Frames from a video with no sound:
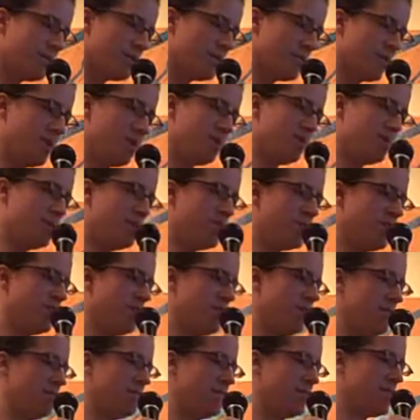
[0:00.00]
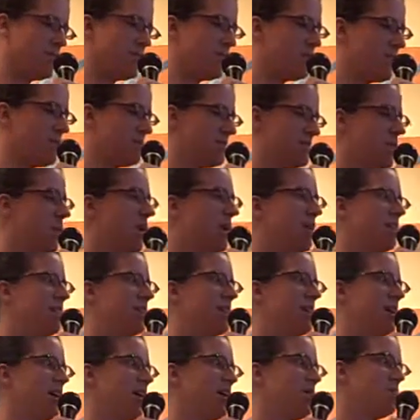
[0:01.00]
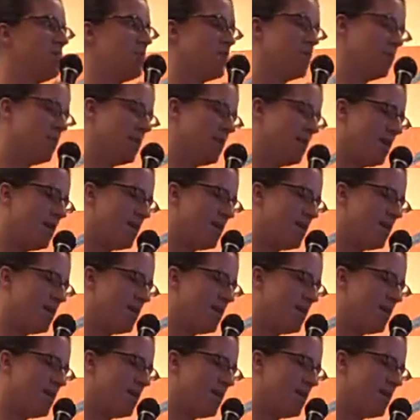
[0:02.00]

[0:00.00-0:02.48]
The real museum displays a coffee can between